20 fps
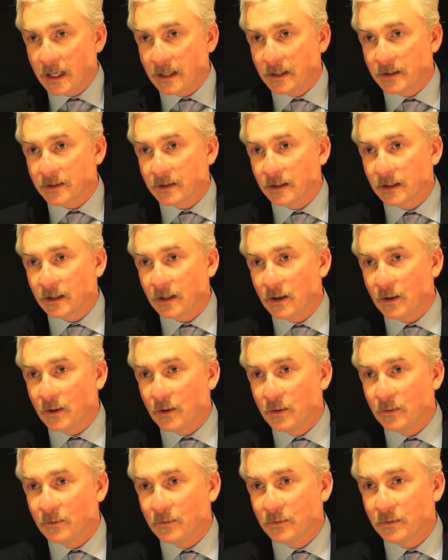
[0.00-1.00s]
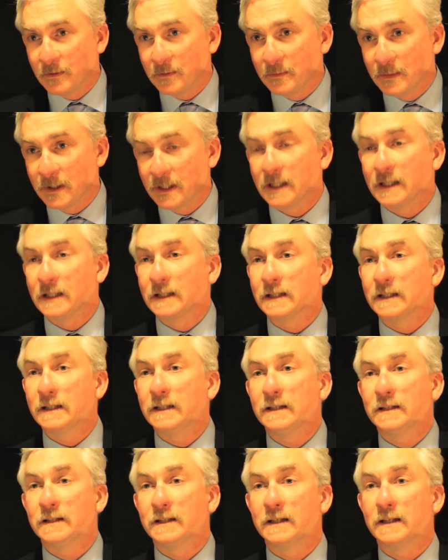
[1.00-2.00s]
anything of
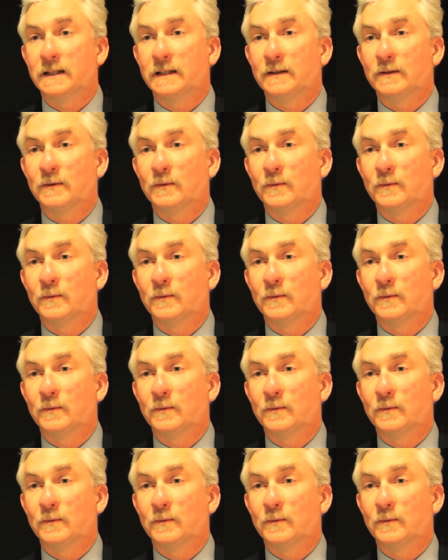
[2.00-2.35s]
McKinley. The